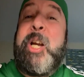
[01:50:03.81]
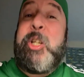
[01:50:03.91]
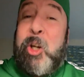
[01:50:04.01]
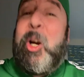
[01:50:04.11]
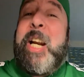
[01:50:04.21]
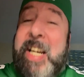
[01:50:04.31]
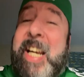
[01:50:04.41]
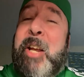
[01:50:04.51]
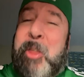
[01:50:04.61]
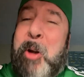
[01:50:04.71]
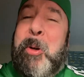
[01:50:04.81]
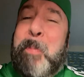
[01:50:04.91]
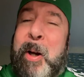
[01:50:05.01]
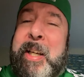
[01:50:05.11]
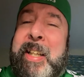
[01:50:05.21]
You're going to need a Thunder
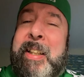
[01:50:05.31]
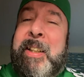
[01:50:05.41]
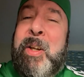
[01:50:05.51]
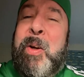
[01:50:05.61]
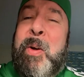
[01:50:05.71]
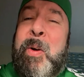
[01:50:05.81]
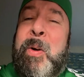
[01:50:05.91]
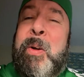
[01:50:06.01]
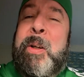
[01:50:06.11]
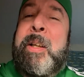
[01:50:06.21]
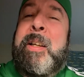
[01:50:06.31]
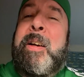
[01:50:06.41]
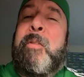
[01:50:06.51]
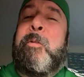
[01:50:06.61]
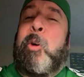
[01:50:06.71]
buddy
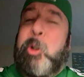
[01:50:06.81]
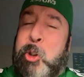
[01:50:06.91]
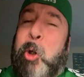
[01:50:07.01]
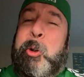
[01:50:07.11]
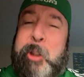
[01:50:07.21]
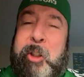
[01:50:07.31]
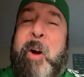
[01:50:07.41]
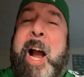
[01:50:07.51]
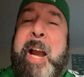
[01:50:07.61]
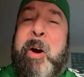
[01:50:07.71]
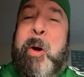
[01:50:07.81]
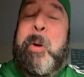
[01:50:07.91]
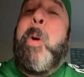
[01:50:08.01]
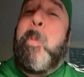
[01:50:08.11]
for a shoulder to cry on